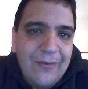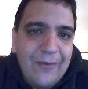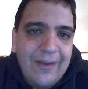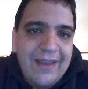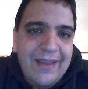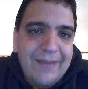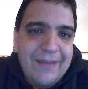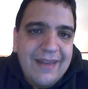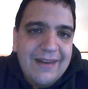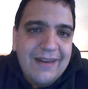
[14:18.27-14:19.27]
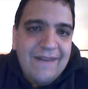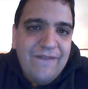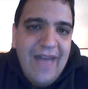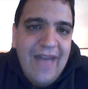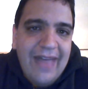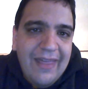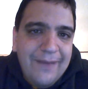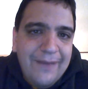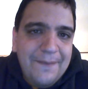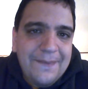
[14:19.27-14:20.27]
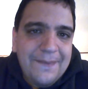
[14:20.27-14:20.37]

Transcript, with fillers: William Kennedy Fallow.